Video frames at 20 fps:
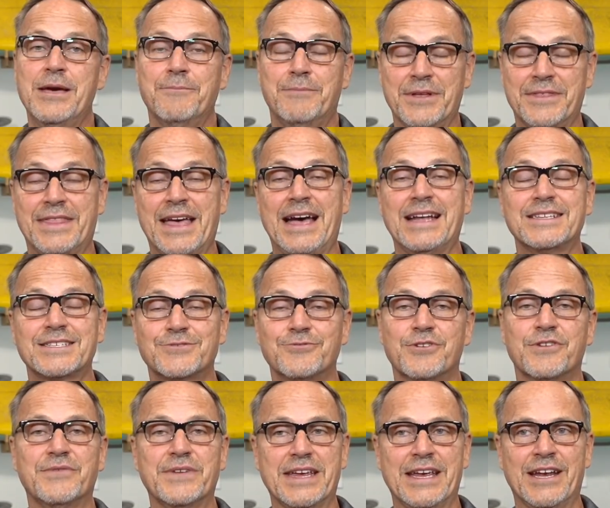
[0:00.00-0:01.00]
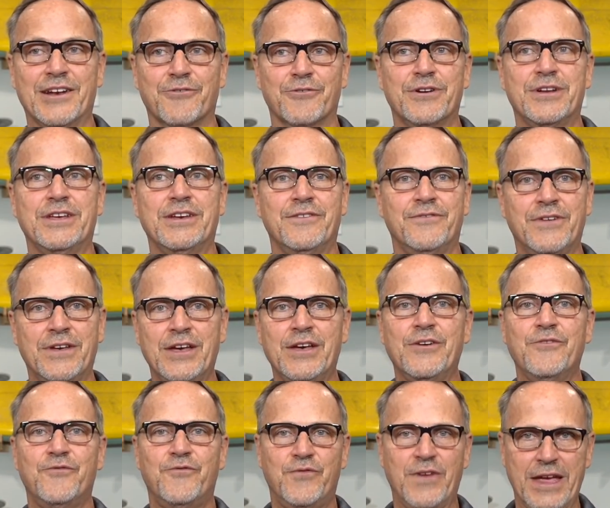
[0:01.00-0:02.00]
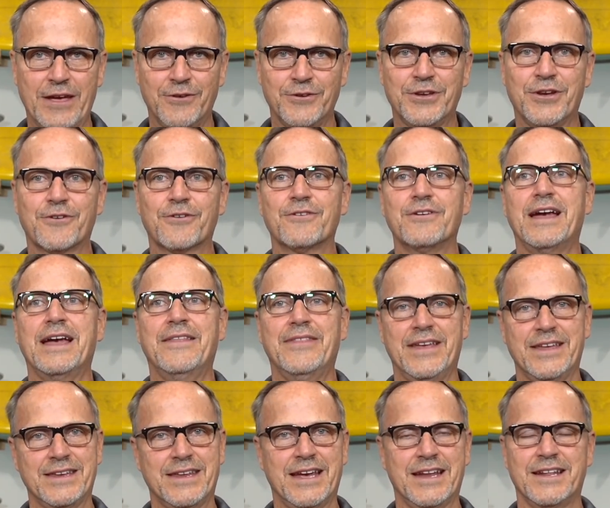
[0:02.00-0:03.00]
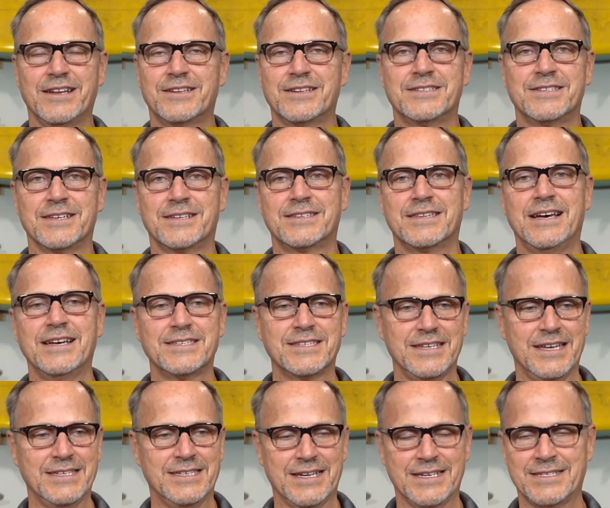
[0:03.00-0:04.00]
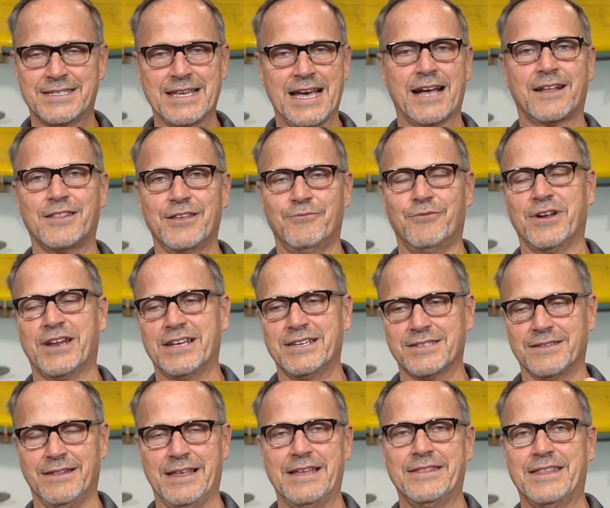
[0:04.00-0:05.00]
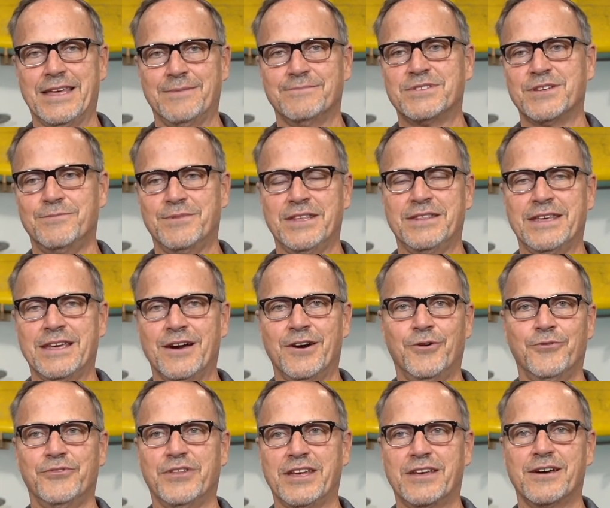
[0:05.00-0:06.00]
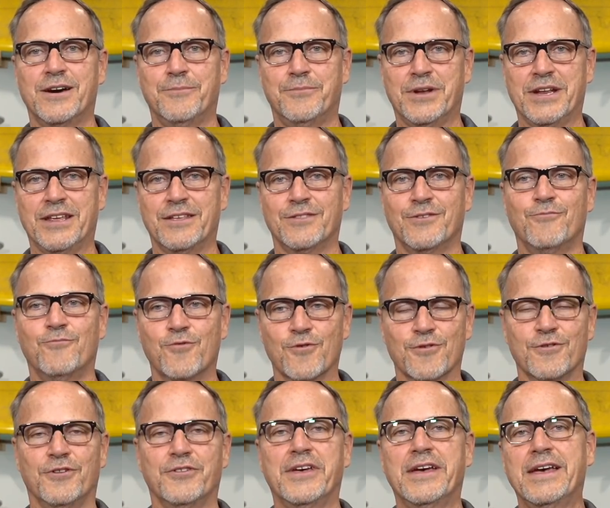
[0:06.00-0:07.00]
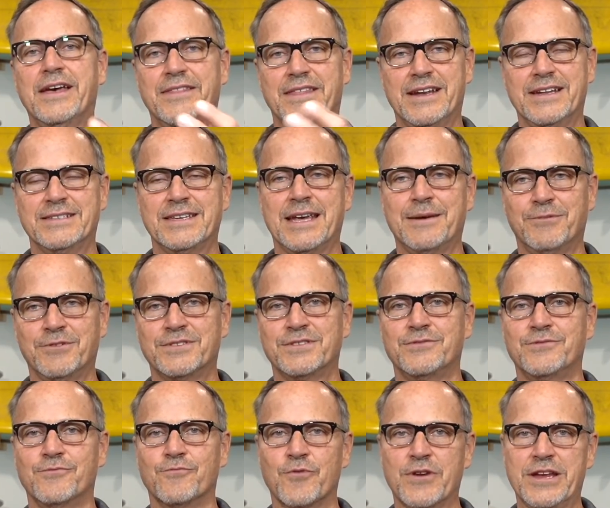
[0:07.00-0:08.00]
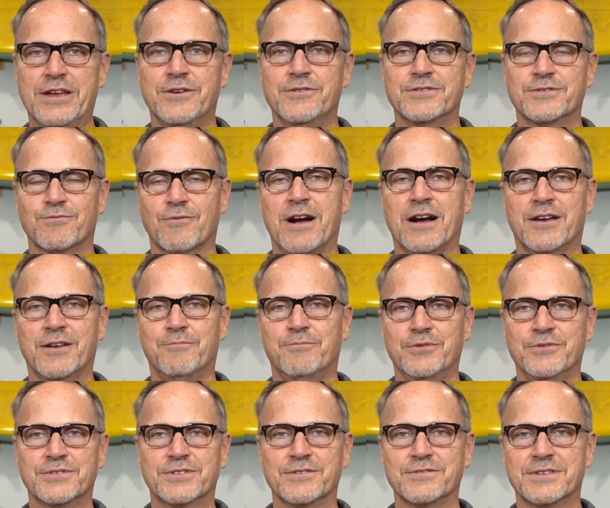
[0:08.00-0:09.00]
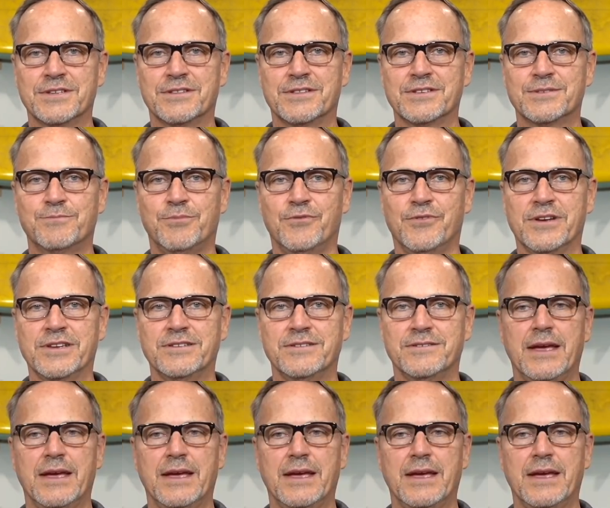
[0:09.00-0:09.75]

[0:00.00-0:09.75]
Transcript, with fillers: But that sort of iterative failure and then getting to success is exactly what has led them to be the only company in the world that is able to reuse rocket boosters at this point.